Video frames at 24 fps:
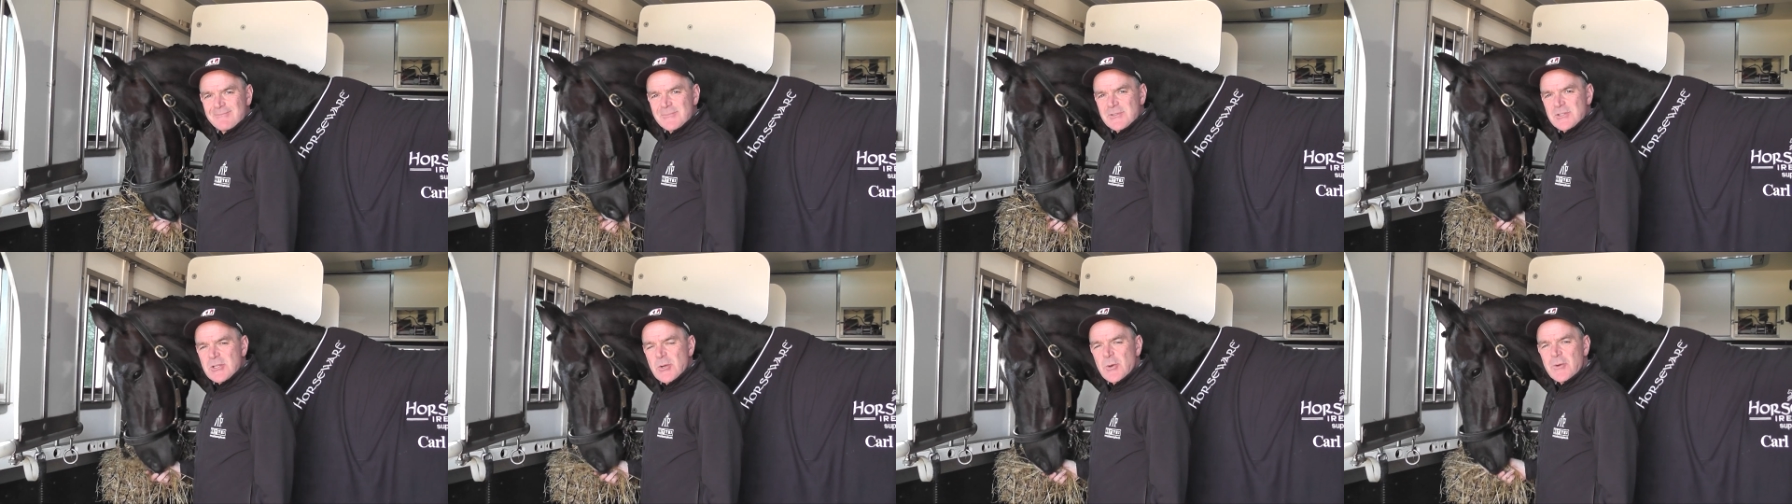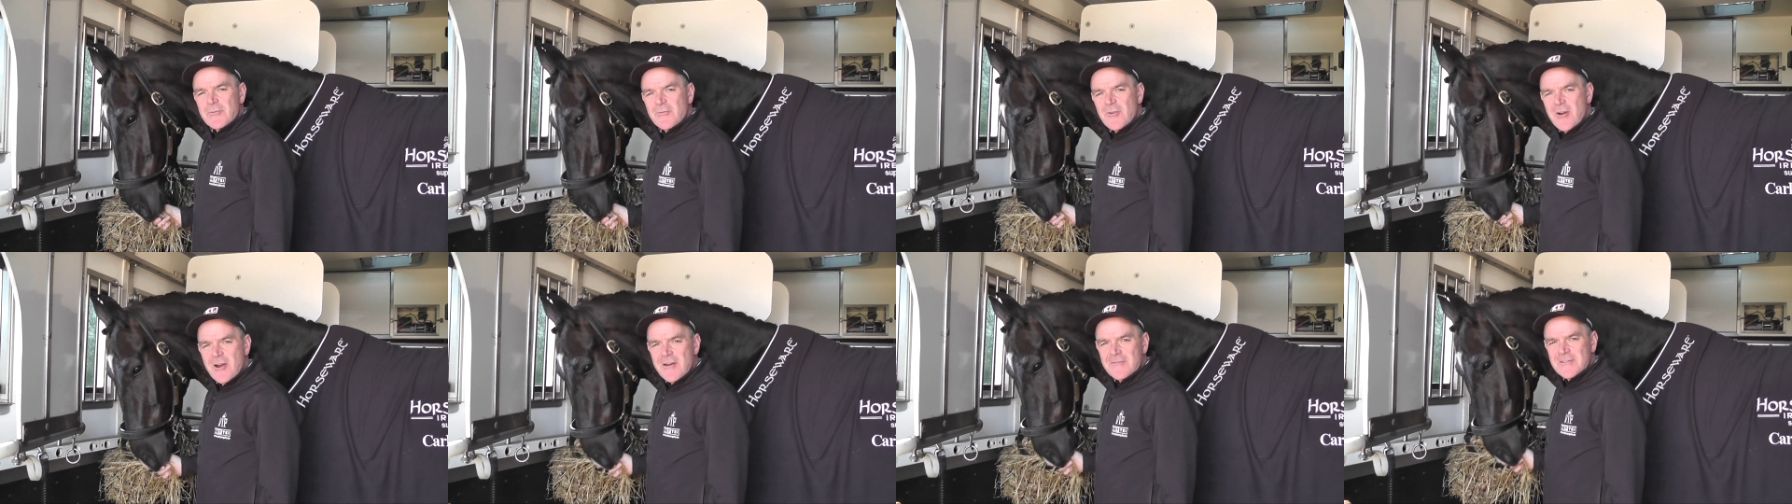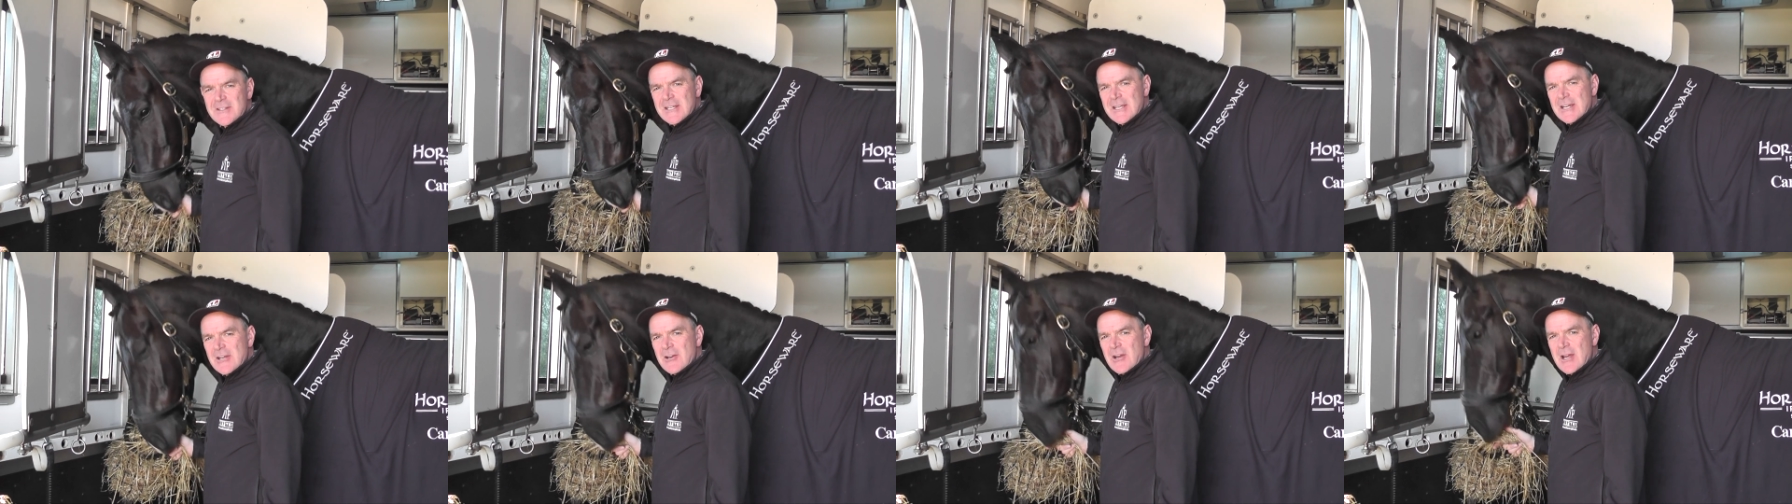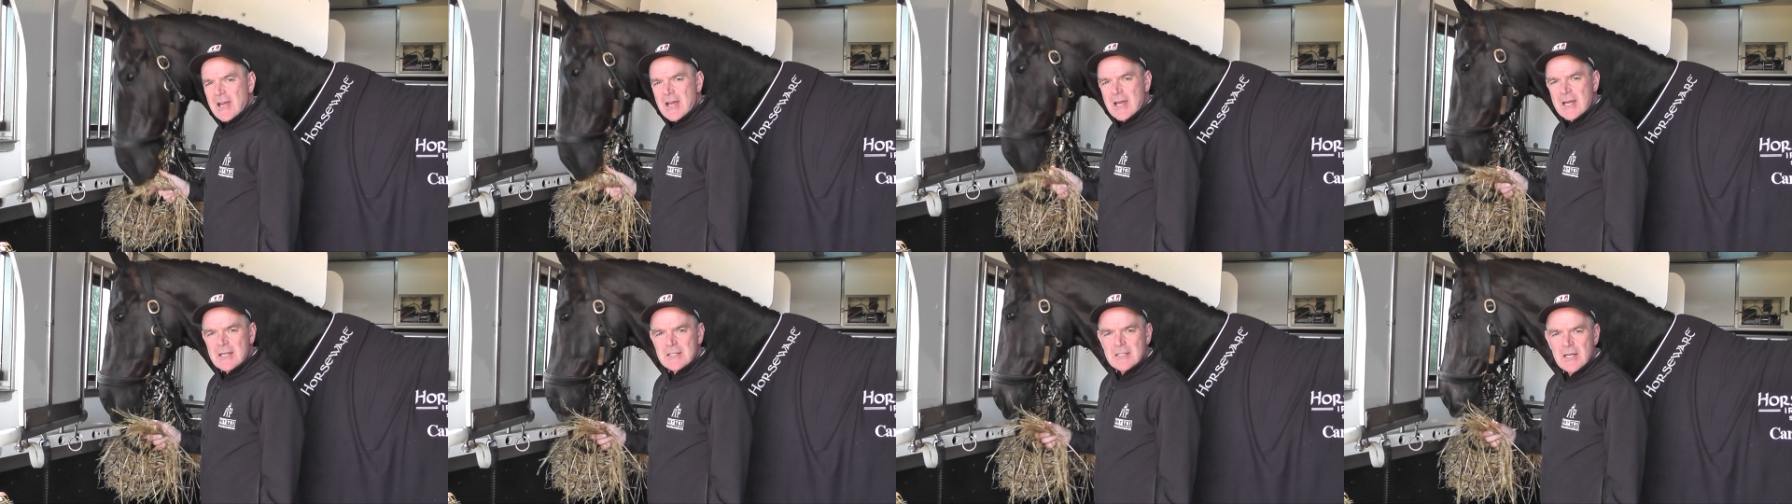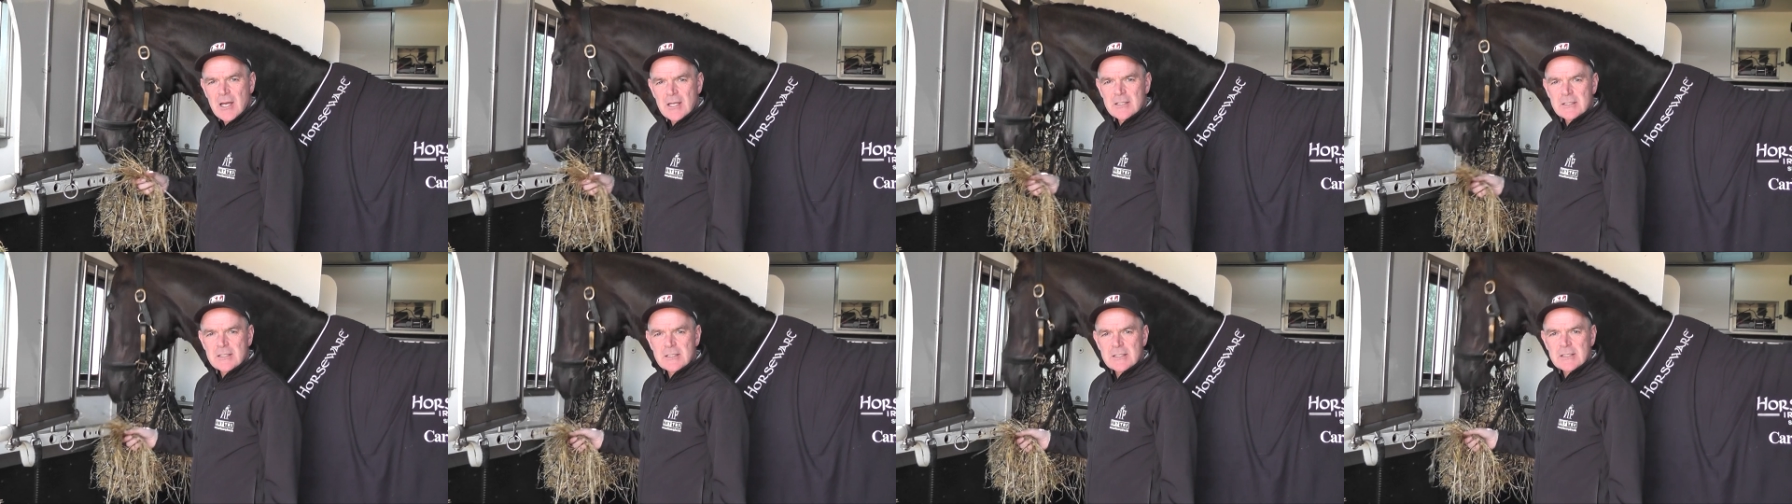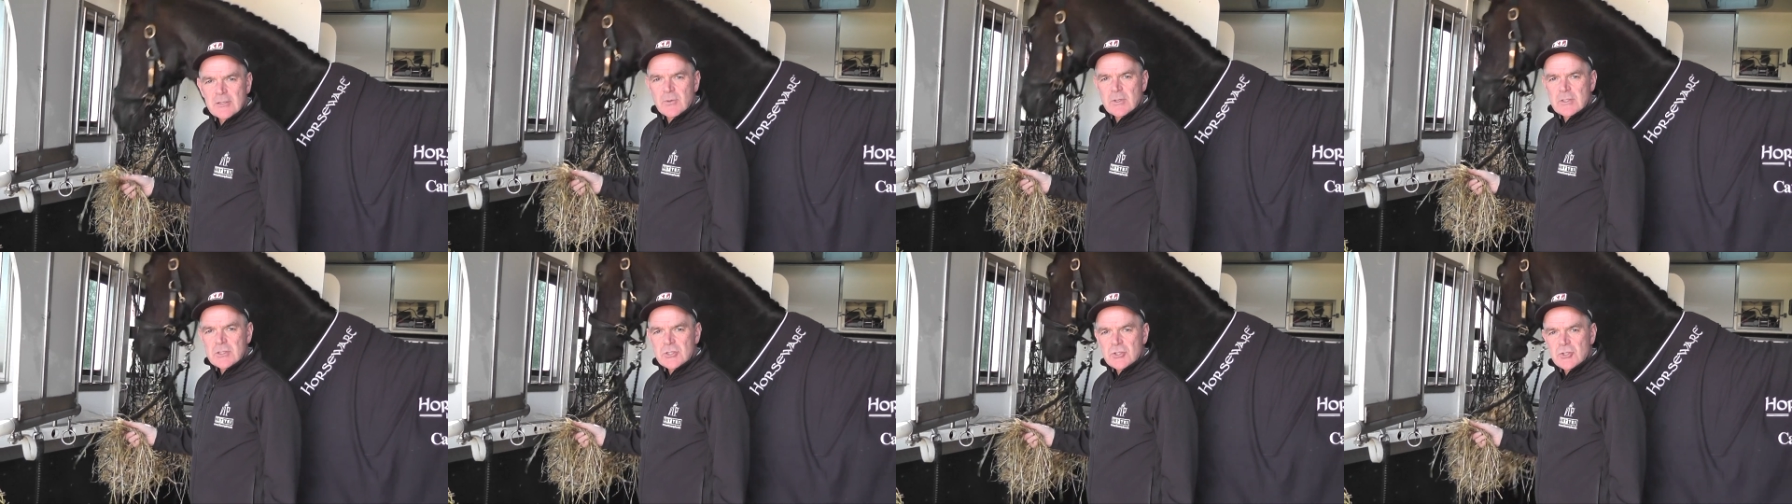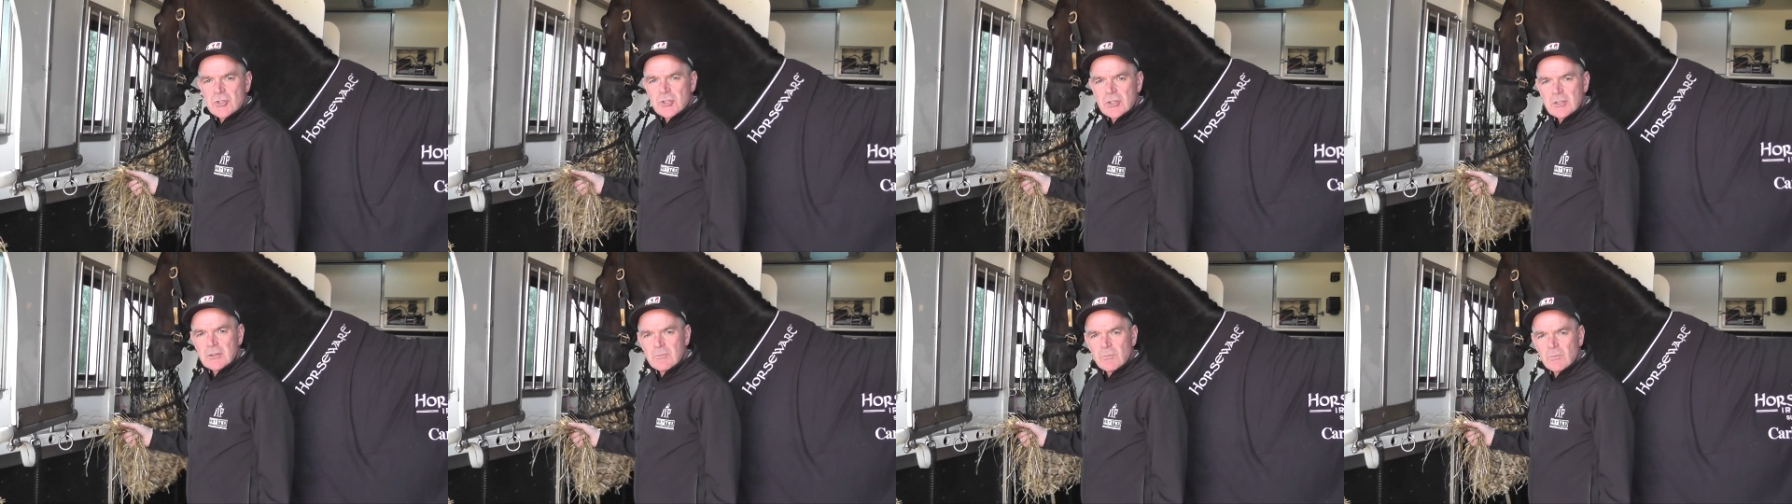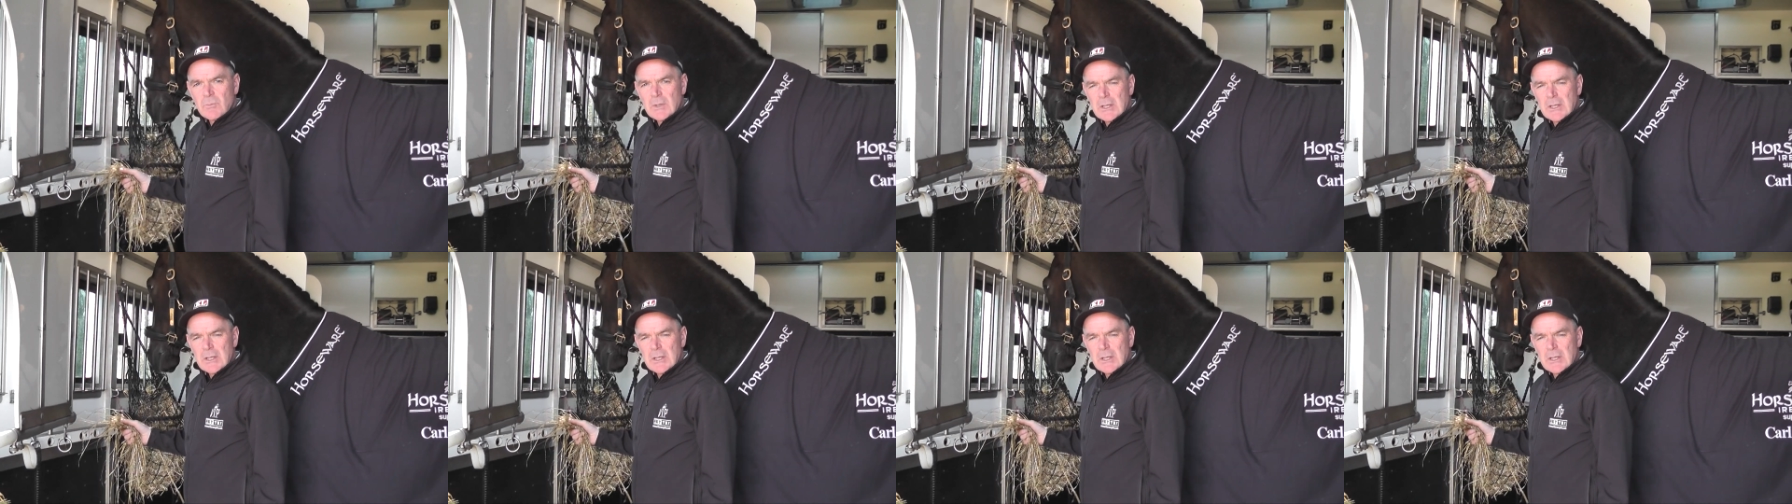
So we've arrived here at Hunter's Equestrian.